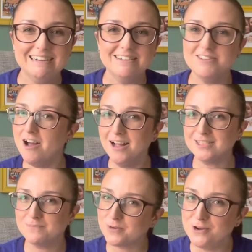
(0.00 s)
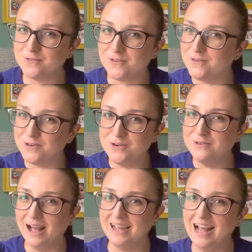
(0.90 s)
not proof of
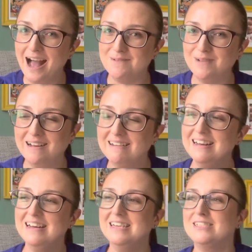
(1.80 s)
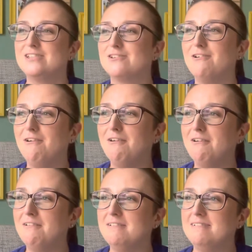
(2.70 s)
who I am.
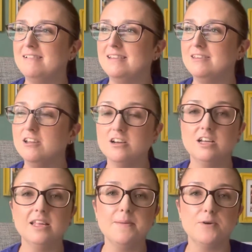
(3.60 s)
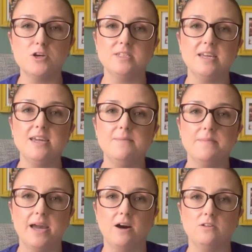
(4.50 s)
So luckily, because they
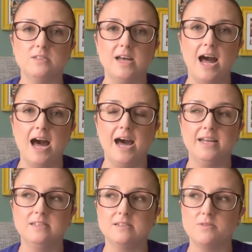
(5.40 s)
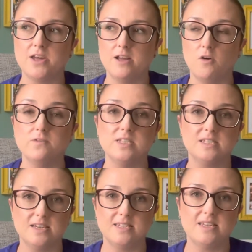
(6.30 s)
emailed and they
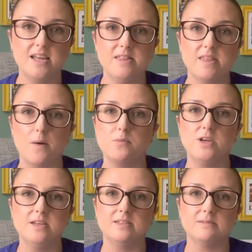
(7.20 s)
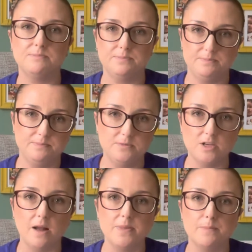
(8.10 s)
obviously seen that we'd
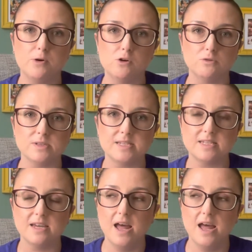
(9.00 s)
done the post,